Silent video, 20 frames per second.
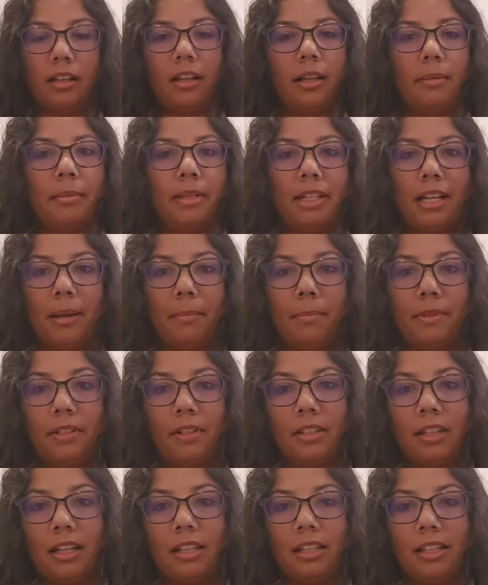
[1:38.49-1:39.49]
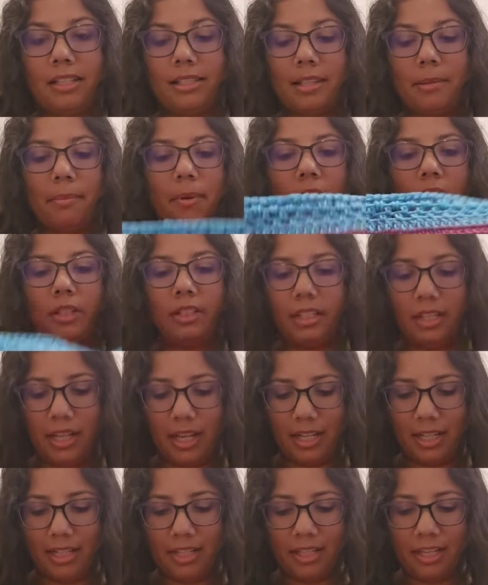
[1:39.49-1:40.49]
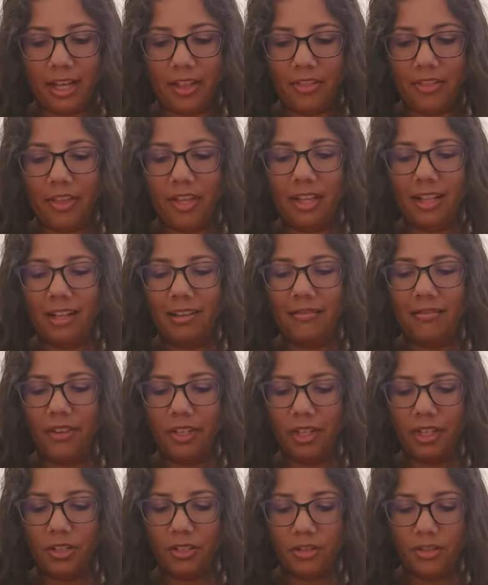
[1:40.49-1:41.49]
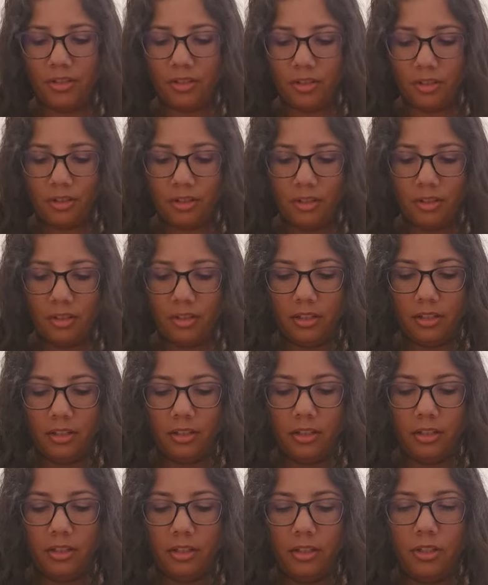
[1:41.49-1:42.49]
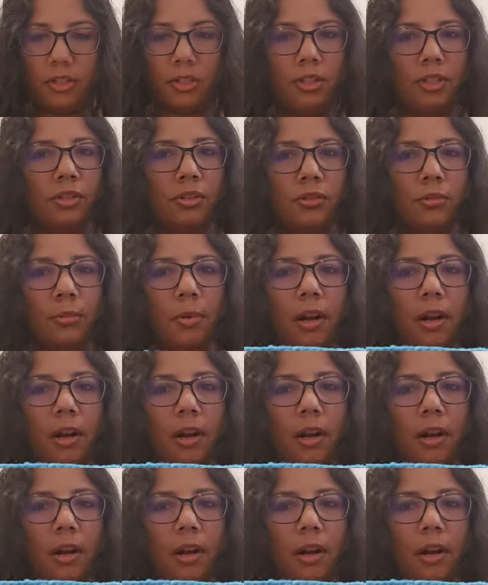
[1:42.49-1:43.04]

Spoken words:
I mean, up till at least the part that I did. I think I finished two